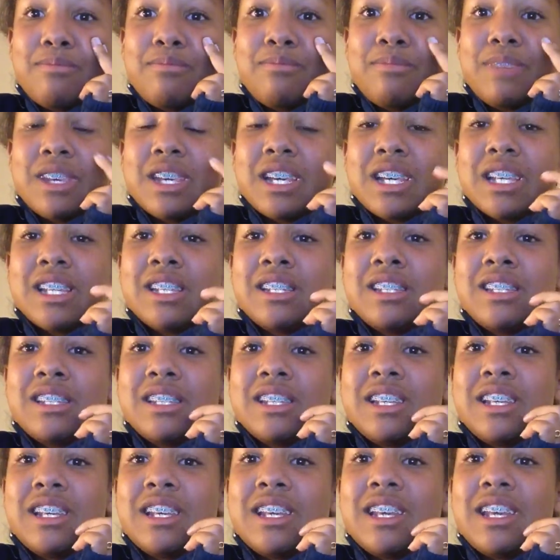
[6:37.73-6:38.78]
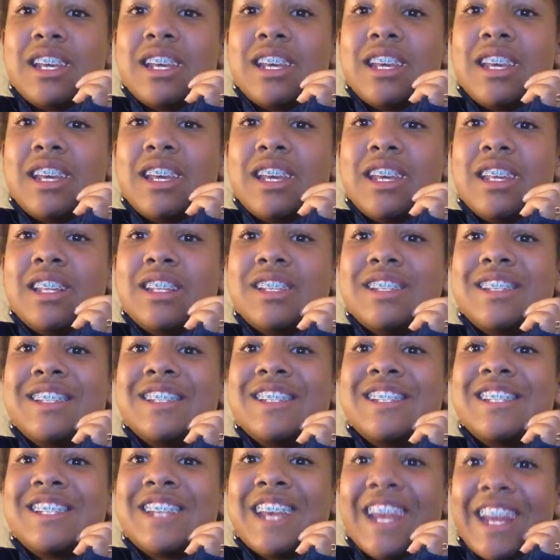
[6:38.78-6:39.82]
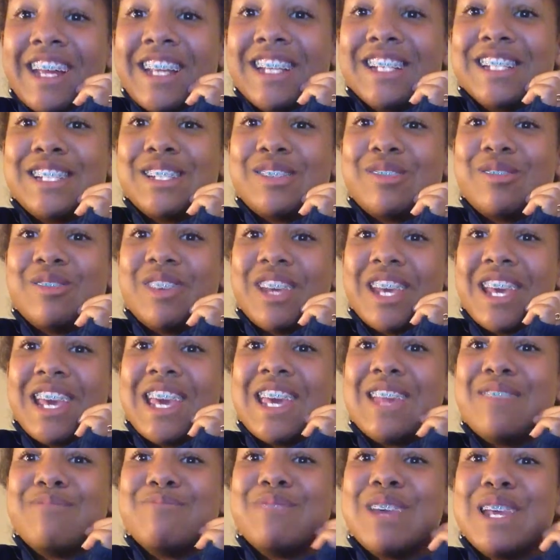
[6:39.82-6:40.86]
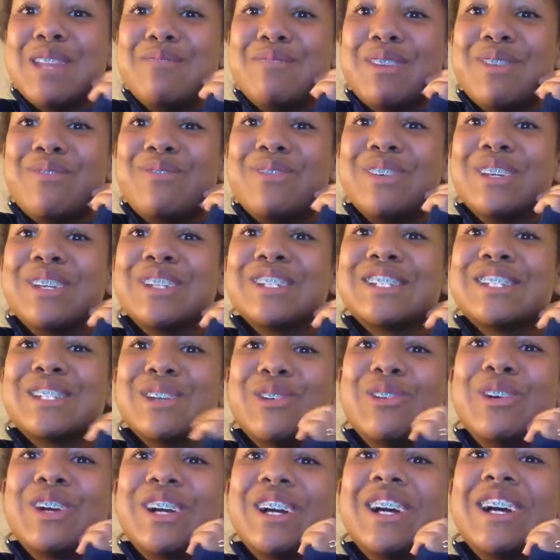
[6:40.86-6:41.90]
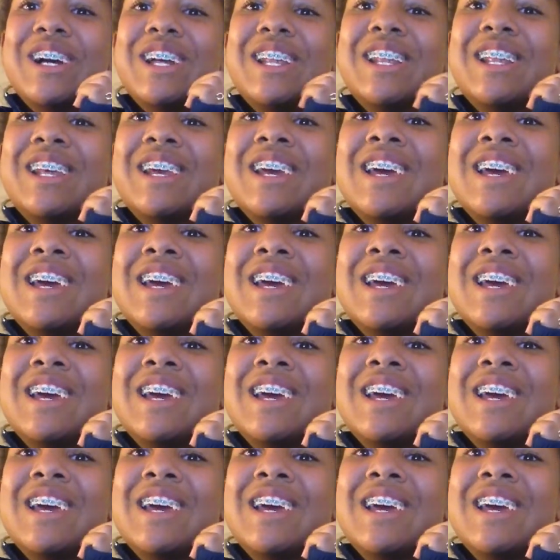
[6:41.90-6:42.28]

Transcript: because it changed me. It made me feel so good.